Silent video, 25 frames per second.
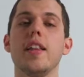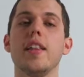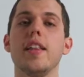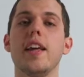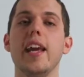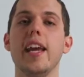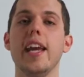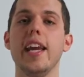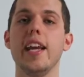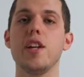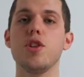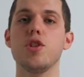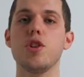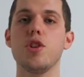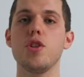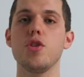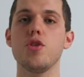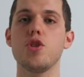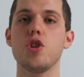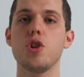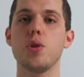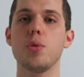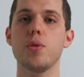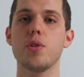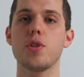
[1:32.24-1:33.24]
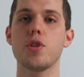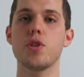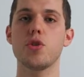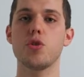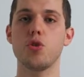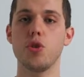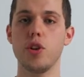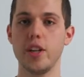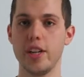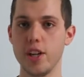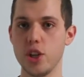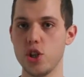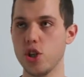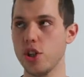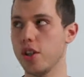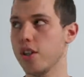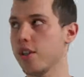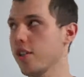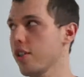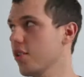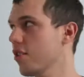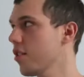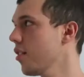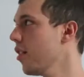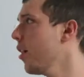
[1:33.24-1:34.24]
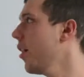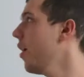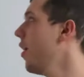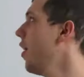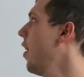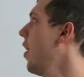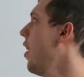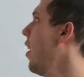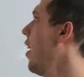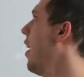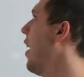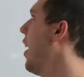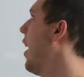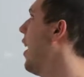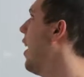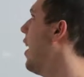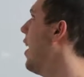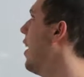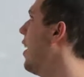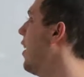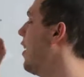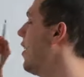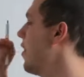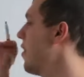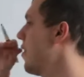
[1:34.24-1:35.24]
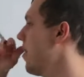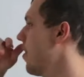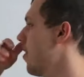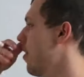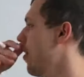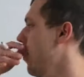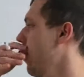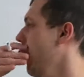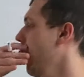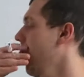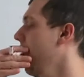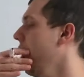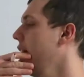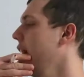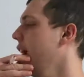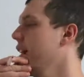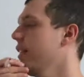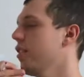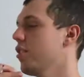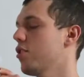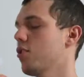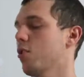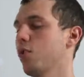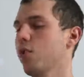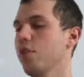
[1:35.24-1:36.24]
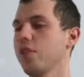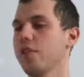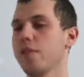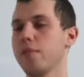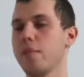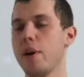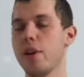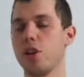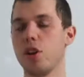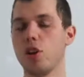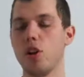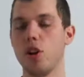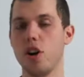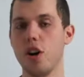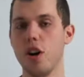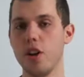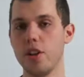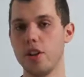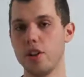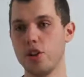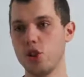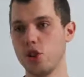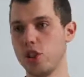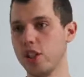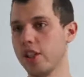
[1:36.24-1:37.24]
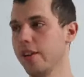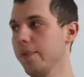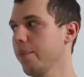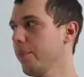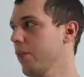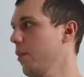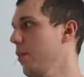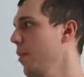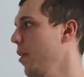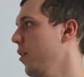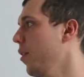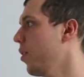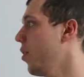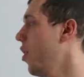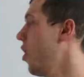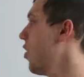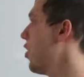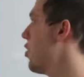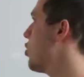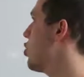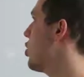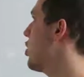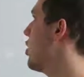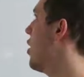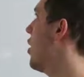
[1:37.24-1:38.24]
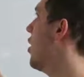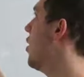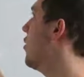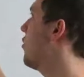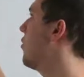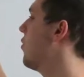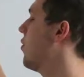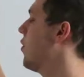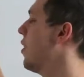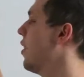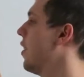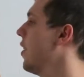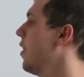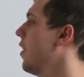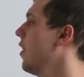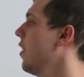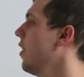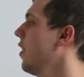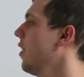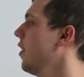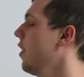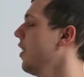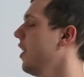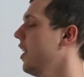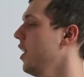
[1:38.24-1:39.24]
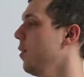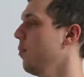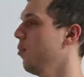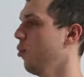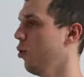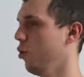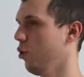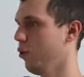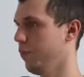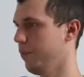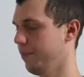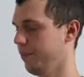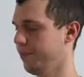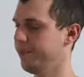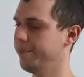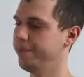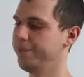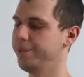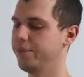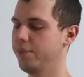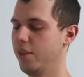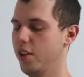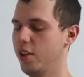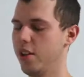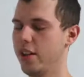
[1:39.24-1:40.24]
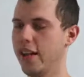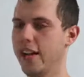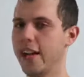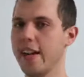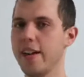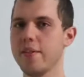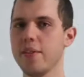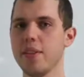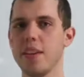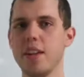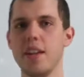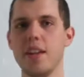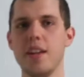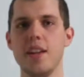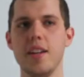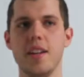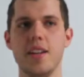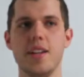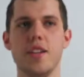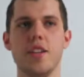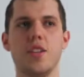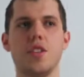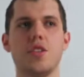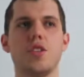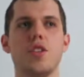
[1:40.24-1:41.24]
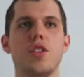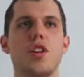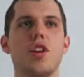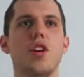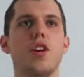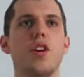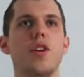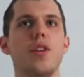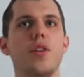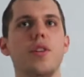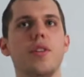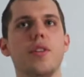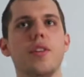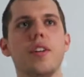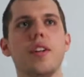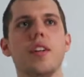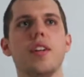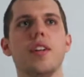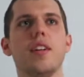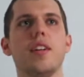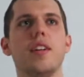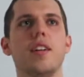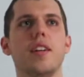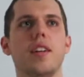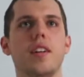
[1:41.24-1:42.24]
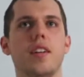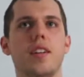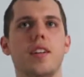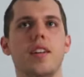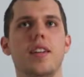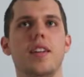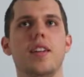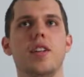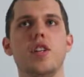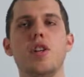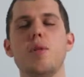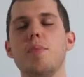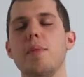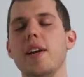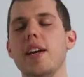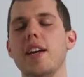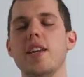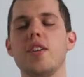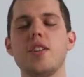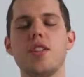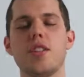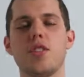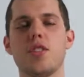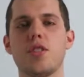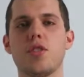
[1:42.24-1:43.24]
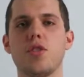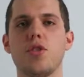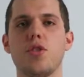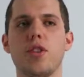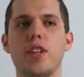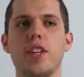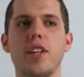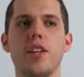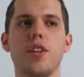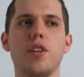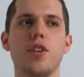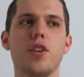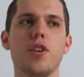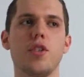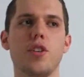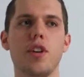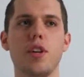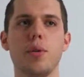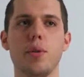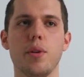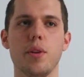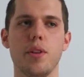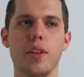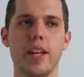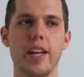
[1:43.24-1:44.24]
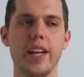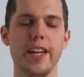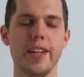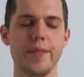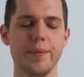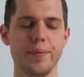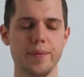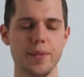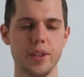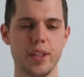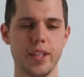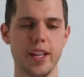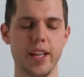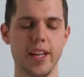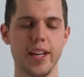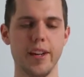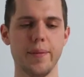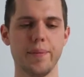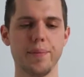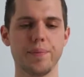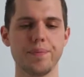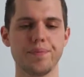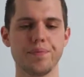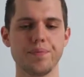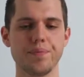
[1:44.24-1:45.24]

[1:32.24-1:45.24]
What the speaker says: the ancient Jewish traditions and the sort of methodology of Hebrew. Okay? So, you may disagree or agree with that, okay?